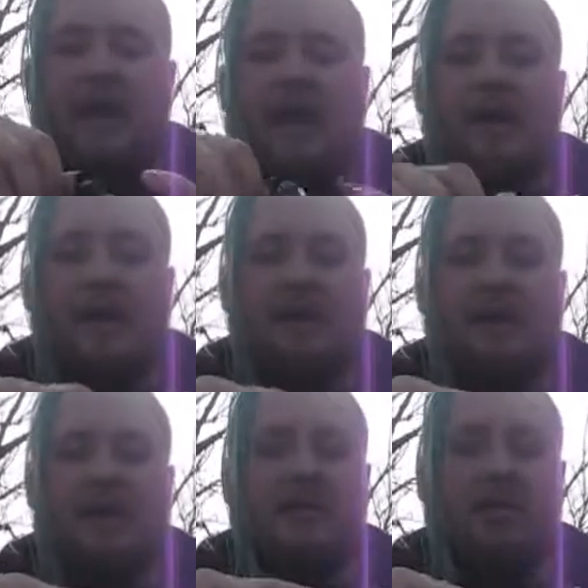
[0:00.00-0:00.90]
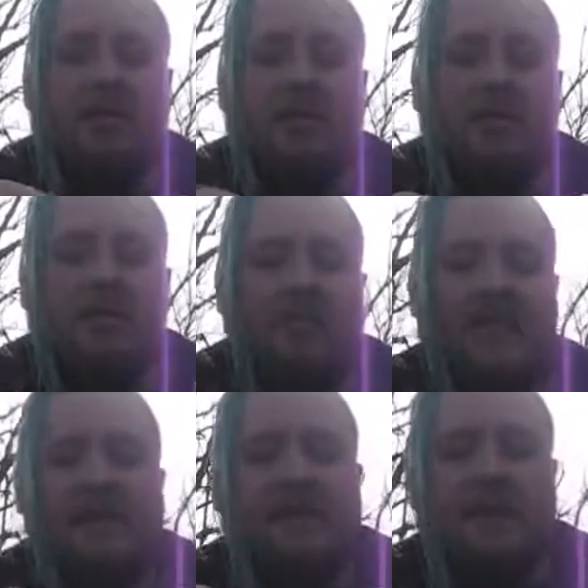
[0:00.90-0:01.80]
I like it because it's got a really cool
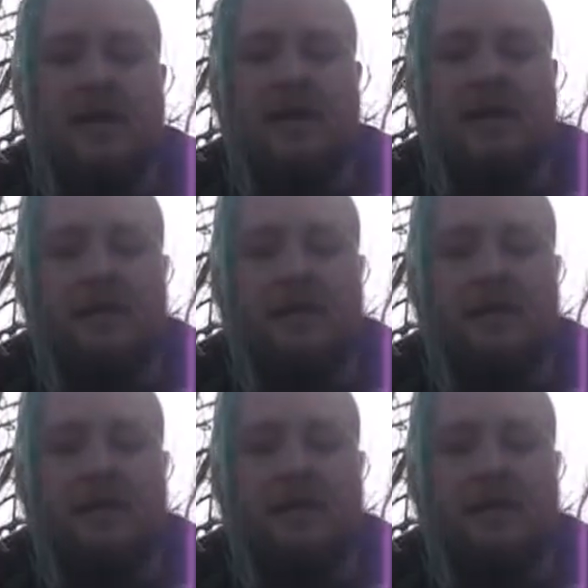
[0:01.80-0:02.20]
blade design.